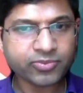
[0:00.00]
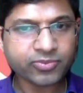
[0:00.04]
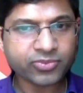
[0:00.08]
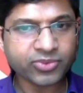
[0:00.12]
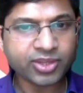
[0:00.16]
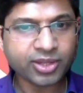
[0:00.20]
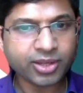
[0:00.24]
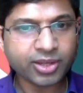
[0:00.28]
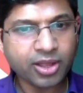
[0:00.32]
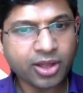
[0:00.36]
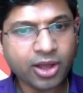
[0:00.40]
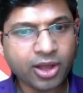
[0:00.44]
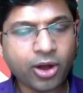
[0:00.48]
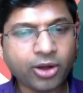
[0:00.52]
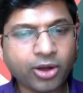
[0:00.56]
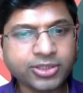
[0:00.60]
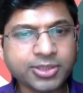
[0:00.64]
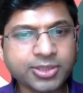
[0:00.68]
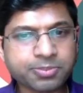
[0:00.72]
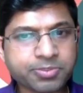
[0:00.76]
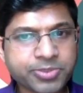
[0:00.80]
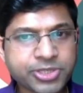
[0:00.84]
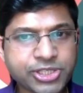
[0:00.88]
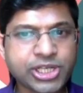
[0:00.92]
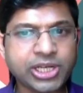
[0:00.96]
On the
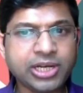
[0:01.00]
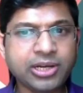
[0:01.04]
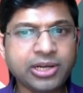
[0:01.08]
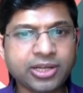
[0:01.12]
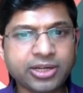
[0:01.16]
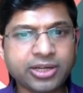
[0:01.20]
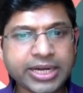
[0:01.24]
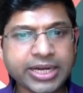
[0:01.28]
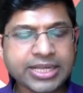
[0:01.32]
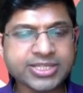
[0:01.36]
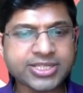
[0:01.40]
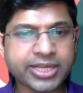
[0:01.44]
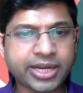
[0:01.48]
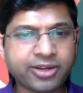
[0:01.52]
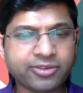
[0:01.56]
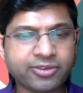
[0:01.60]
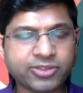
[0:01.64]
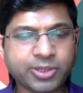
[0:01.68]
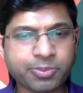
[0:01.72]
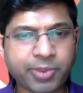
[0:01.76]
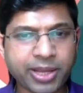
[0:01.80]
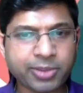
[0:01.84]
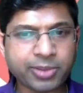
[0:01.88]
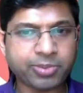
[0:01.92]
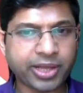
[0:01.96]
machine learning side of the
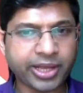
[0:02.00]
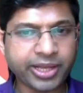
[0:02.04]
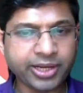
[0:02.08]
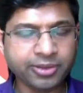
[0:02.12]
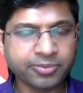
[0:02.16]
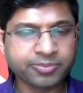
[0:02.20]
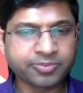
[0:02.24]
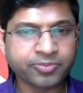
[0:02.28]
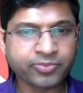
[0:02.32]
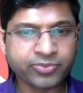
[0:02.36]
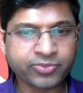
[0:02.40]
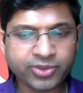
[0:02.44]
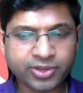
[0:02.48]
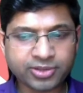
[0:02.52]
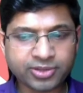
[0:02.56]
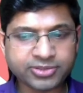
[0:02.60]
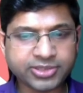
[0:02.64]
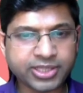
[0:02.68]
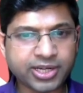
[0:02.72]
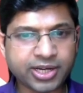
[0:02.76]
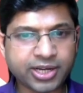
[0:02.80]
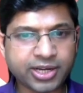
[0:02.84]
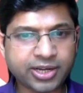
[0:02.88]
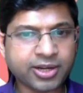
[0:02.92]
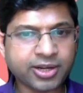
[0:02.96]
pipeline, there
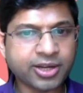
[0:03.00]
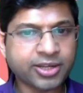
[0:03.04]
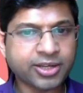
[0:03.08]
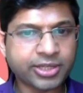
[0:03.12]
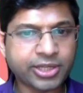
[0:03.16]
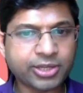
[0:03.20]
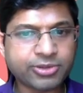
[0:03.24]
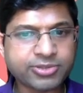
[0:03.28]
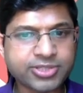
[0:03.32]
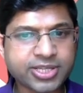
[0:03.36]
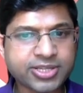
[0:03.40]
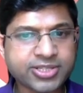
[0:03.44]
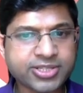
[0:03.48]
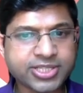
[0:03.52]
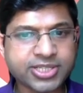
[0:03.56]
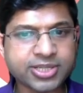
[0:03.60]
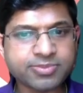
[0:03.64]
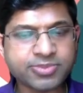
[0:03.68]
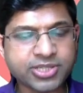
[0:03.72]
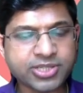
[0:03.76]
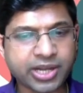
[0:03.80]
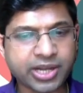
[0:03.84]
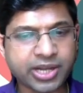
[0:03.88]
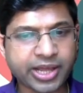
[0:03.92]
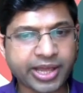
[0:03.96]
are new systems
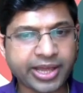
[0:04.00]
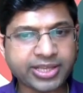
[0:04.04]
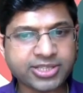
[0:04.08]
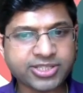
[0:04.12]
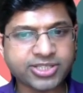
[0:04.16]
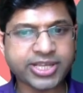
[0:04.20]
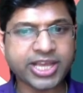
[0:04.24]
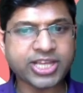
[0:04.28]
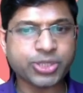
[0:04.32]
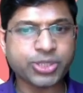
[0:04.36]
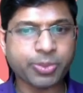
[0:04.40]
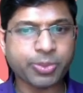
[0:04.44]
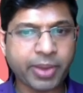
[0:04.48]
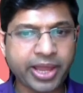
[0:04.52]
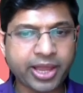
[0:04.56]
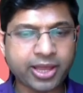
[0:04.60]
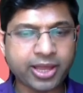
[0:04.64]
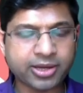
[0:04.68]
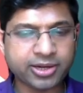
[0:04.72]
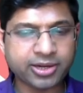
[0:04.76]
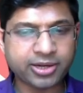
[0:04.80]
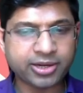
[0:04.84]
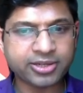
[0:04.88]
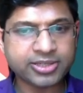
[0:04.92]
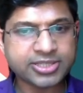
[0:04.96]
like
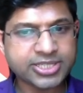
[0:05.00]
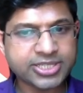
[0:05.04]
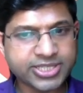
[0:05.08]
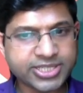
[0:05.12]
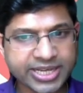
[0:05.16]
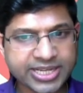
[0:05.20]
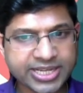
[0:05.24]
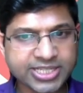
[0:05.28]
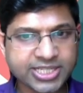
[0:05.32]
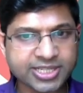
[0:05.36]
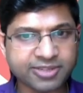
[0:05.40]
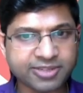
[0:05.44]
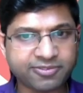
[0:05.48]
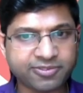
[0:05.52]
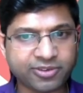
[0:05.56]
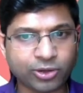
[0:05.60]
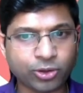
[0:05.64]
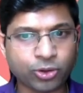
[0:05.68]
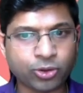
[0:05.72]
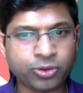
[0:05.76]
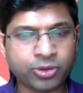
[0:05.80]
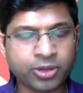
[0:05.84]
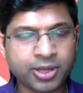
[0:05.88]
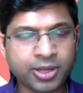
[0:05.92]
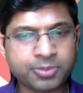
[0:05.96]
SageMaker, TensorFlow,
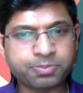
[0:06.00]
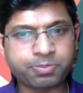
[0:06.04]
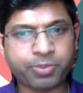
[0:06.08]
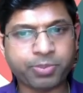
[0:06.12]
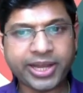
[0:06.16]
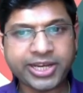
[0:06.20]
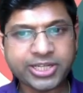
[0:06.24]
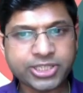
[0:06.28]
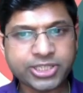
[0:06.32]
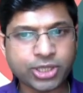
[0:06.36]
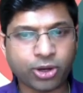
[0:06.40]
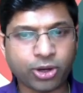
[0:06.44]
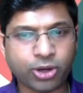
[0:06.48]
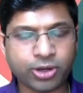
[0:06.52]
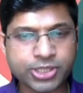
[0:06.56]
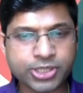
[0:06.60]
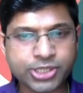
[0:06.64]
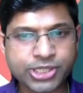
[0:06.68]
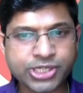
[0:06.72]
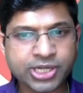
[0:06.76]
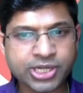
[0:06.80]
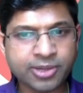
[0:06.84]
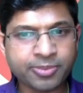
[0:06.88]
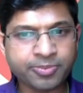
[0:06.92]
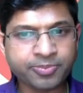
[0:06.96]
PyTorch,
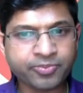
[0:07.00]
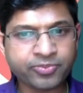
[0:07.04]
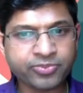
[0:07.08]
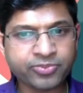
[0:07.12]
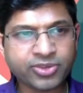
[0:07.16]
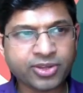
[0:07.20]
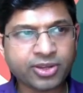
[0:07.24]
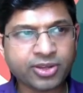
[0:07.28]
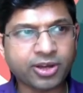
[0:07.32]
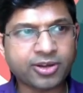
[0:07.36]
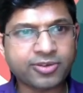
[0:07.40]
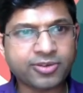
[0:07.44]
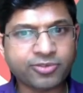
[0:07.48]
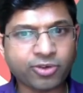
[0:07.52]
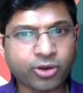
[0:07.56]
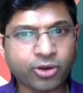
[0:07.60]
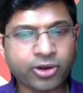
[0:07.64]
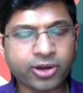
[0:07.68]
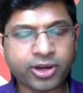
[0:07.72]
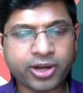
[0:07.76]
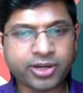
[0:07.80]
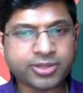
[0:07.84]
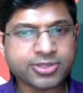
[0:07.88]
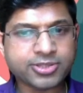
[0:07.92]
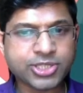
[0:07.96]
or for
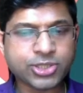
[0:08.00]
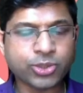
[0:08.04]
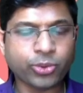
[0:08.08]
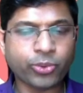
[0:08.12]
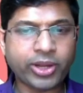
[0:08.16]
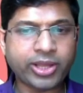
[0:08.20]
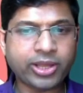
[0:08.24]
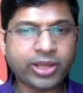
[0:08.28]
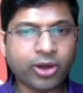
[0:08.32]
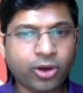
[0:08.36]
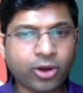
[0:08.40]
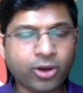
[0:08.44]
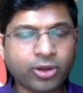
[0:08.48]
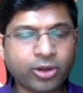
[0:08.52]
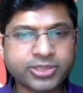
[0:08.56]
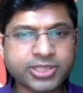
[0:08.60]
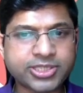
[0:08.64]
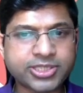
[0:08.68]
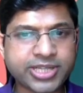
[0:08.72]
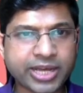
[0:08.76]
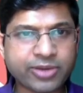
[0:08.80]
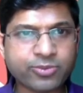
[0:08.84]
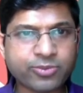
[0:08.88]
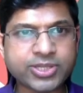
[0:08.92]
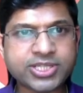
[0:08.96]
storing all the
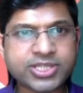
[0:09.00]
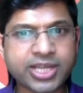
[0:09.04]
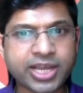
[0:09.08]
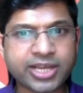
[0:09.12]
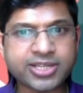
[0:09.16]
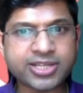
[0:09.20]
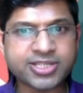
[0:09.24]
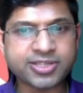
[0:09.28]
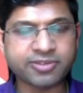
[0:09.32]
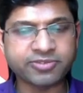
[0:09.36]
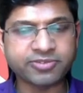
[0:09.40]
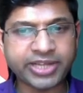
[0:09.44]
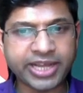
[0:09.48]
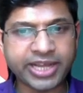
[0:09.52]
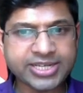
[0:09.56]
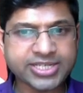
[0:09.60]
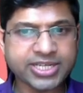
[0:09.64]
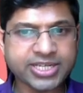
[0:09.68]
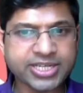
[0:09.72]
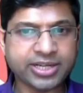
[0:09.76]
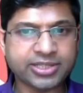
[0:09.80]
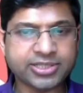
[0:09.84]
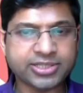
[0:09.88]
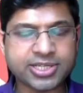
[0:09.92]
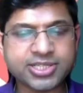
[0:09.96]
diverse kinds of data and
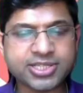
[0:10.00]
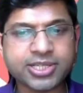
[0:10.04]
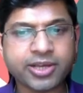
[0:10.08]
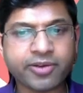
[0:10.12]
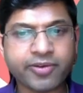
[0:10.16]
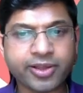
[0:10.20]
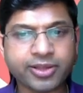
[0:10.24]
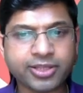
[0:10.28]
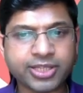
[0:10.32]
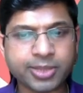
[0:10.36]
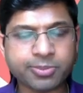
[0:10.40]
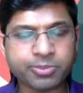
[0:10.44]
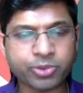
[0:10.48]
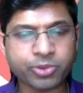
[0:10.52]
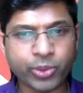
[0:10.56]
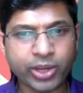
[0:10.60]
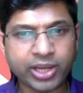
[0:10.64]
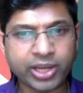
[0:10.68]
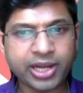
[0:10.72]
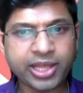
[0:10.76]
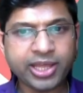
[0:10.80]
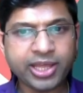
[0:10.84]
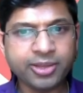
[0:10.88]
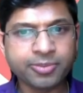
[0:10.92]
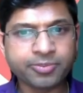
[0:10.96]
discovering them
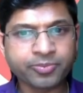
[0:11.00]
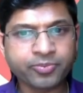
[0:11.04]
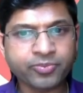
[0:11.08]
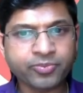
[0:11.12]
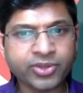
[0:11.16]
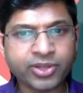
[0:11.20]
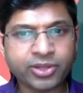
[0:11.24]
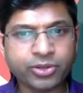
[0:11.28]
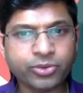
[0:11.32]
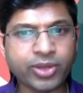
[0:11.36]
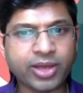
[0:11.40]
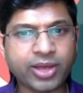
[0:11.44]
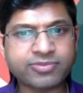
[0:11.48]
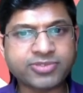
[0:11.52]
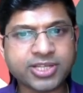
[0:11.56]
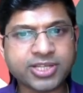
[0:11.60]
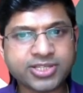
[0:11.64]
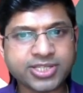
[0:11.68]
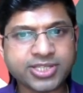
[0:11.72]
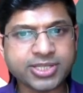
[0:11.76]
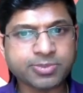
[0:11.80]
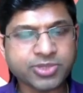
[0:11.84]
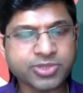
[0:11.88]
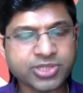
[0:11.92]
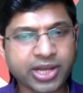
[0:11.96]
quickly. We have
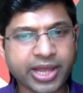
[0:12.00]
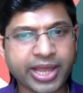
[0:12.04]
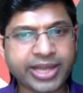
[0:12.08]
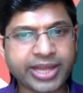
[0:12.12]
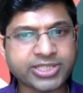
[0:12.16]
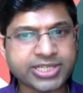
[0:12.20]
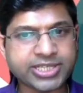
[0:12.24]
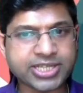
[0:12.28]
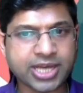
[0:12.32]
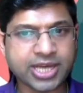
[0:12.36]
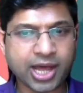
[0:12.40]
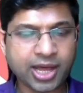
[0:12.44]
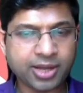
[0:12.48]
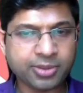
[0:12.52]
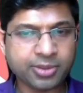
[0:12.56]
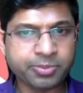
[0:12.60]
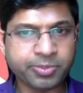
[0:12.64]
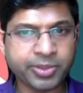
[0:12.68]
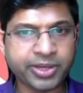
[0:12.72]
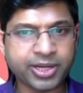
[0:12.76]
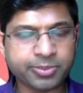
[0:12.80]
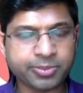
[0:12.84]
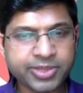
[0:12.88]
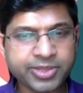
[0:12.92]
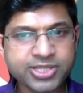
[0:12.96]
systems like Data Hub and
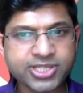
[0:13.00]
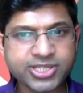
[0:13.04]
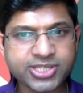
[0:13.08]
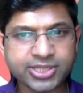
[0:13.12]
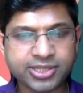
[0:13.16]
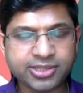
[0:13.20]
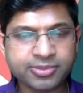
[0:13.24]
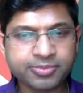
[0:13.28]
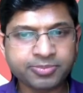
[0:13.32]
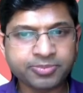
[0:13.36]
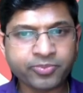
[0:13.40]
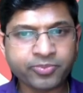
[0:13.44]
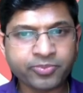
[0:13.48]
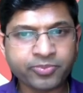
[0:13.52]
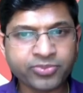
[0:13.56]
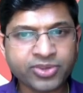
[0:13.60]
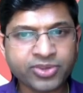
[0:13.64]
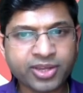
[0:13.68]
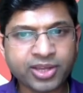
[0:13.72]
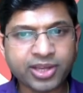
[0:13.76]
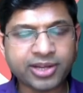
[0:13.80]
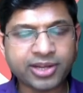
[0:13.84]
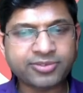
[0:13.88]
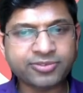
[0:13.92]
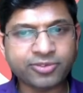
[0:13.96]
Amundsen,
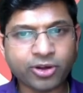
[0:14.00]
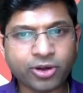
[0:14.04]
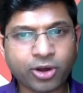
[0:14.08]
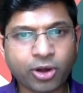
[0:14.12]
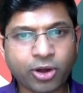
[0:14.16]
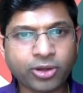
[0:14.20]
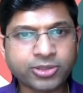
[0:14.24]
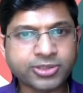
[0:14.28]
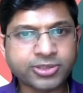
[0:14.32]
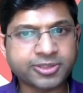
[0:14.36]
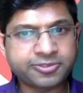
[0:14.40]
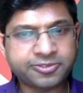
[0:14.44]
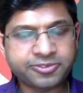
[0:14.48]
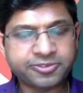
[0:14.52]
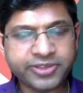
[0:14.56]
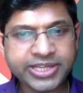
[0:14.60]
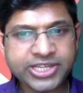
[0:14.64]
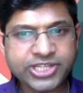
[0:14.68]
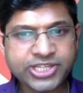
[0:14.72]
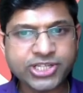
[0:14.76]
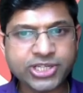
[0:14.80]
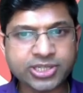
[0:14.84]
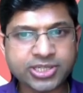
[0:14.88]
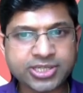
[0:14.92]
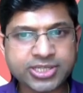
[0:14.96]
and for all the
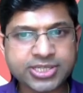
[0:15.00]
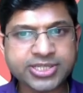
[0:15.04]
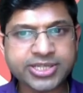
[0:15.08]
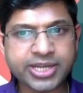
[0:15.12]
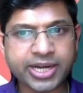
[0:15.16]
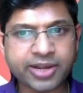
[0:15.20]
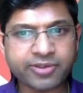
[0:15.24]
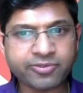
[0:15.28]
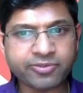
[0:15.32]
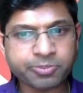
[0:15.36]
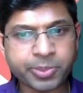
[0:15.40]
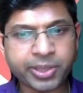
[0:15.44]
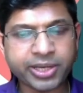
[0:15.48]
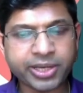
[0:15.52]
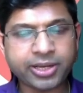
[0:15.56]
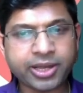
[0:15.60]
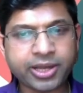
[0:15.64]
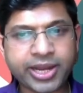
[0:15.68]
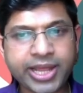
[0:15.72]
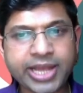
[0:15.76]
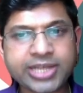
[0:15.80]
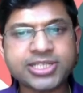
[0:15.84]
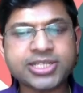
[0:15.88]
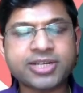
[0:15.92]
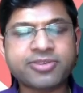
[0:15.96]
features that have been
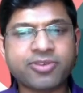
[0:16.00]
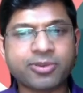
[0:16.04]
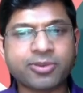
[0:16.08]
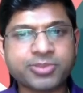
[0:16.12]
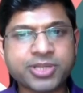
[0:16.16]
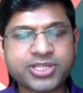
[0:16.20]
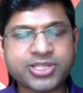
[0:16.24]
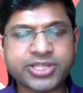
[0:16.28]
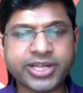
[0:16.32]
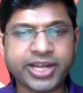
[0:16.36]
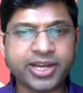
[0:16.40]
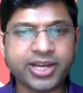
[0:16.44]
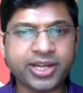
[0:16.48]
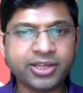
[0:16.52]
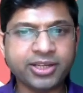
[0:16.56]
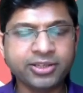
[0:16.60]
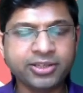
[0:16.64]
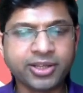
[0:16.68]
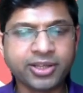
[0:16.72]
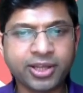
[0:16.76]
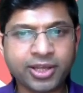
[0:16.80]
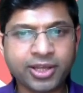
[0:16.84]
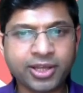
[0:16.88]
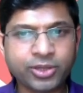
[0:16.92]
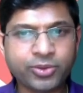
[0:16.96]
created from this data,
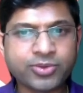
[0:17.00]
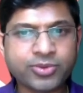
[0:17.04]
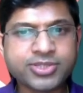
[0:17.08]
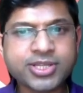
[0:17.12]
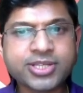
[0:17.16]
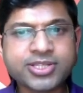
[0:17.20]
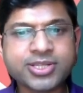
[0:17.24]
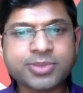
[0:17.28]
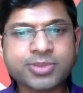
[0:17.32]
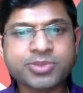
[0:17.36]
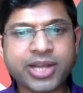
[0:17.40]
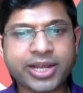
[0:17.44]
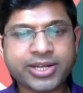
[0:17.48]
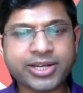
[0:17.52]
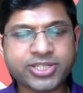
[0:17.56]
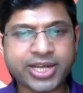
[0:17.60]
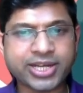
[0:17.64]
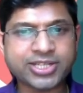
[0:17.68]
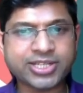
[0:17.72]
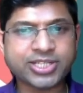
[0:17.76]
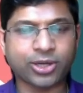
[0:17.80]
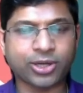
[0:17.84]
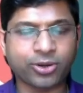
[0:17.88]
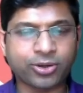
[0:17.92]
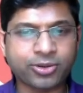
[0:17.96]
we have systems like
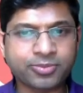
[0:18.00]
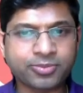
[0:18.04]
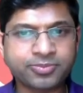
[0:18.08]
Tecton.